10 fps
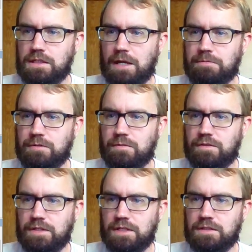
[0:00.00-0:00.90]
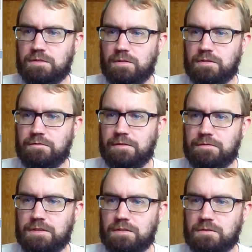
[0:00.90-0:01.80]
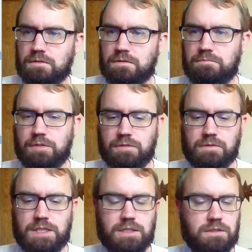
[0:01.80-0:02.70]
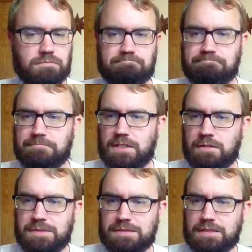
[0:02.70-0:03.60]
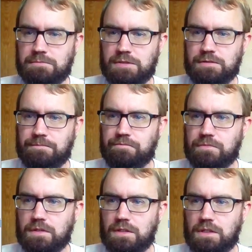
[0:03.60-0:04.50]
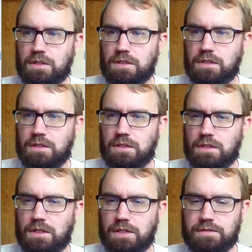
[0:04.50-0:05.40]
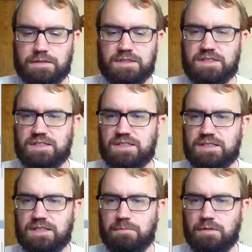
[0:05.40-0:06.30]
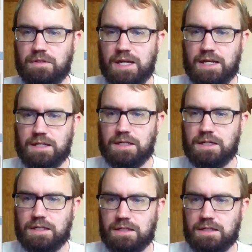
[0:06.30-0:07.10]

Capital with a 250-year-old bull ring. Gotta be Lima. Similac.